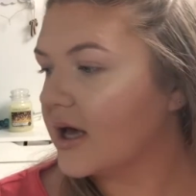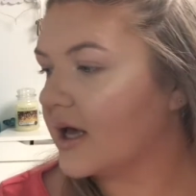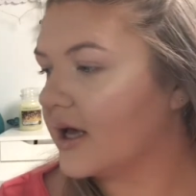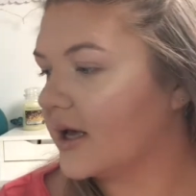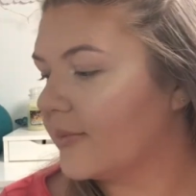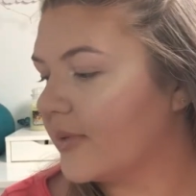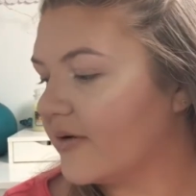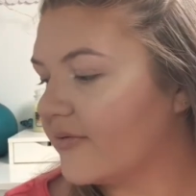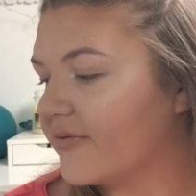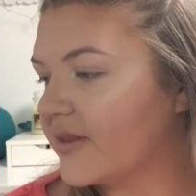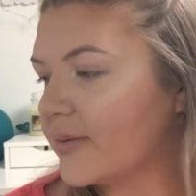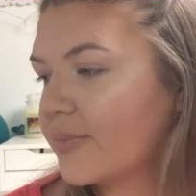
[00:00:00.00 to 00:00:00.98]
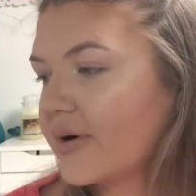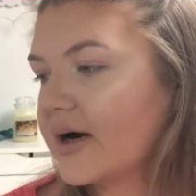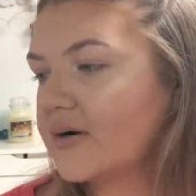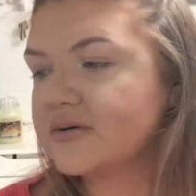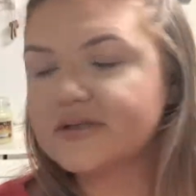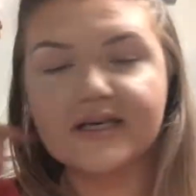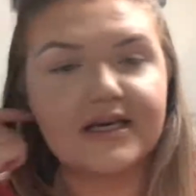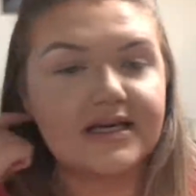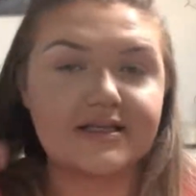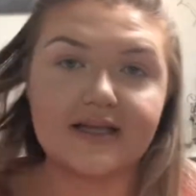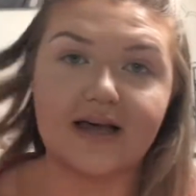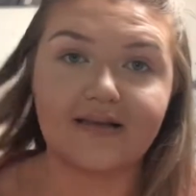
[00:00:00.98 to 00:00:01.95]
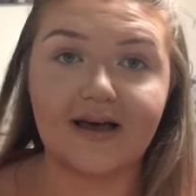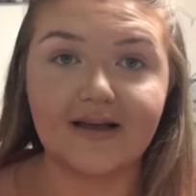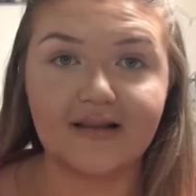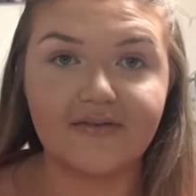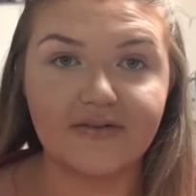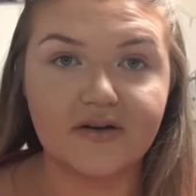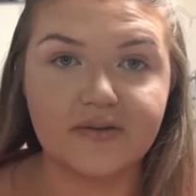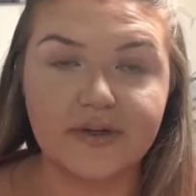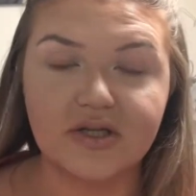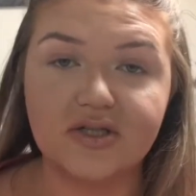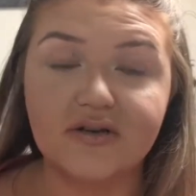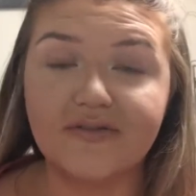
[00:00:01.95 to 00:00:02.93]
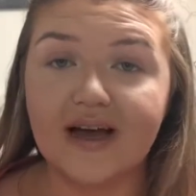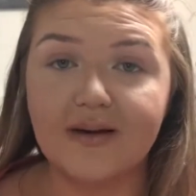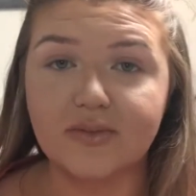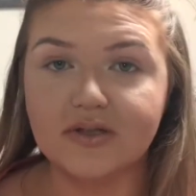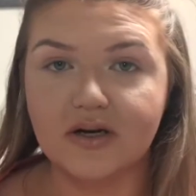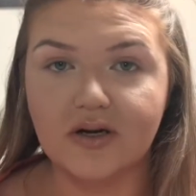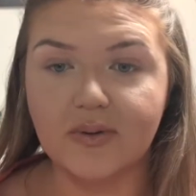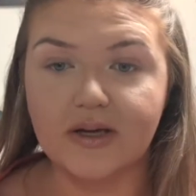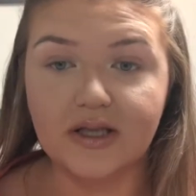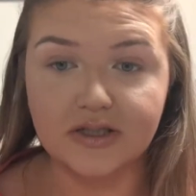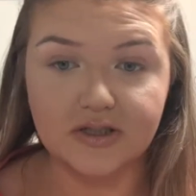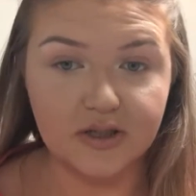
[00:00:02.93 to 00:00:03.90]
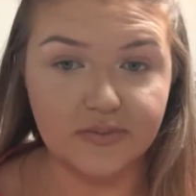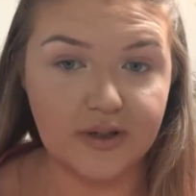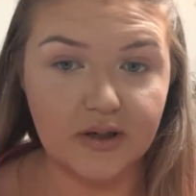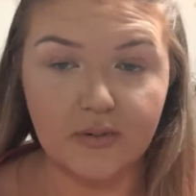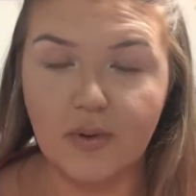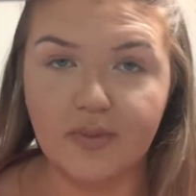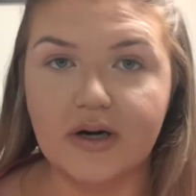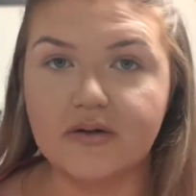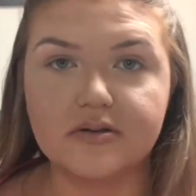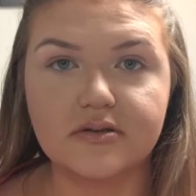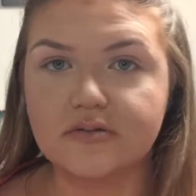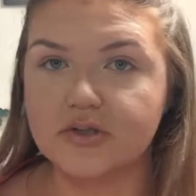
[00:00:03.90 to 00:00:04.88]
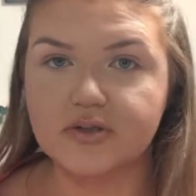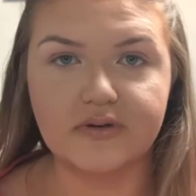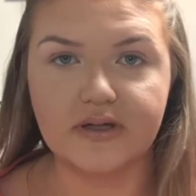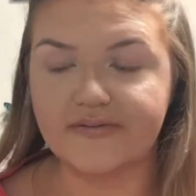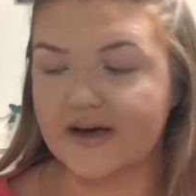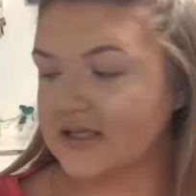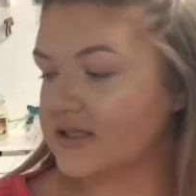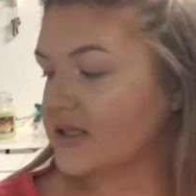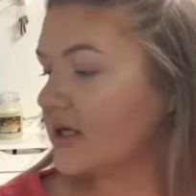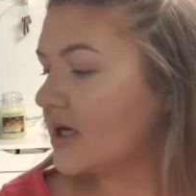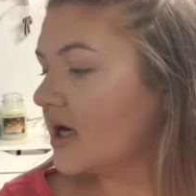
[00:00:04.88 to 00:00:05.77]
For the brows, he's like lightly filled them in and stuff. I'm just going to quickly do my normal brows just really fast.